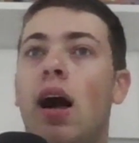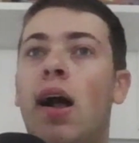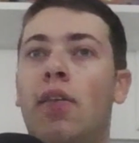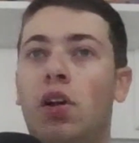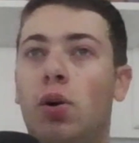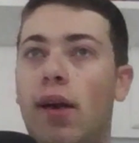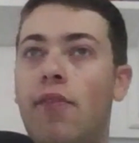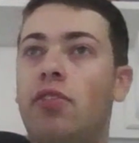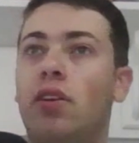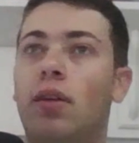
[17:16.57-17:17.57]
I heard they're going
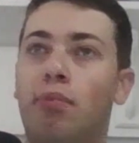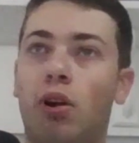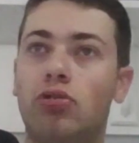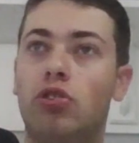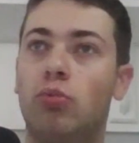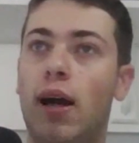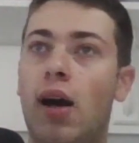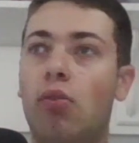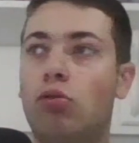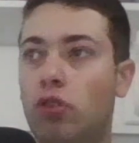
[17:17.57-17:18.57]
after Dylan Brooks as
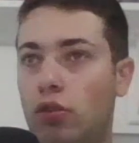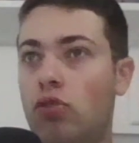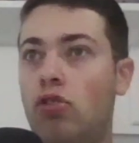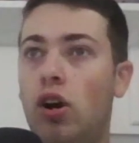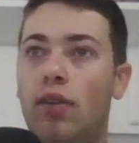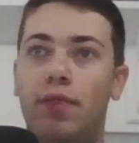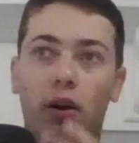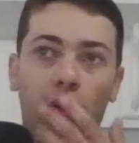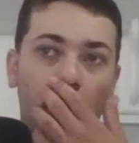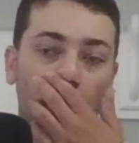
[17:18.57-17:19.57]
well, who's a guard
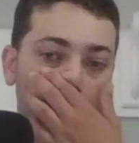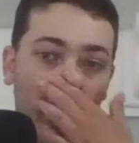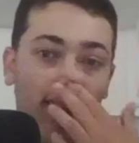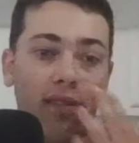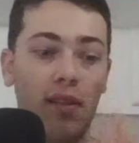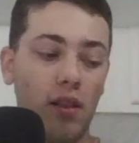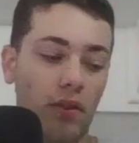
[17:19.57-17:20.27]
forward. So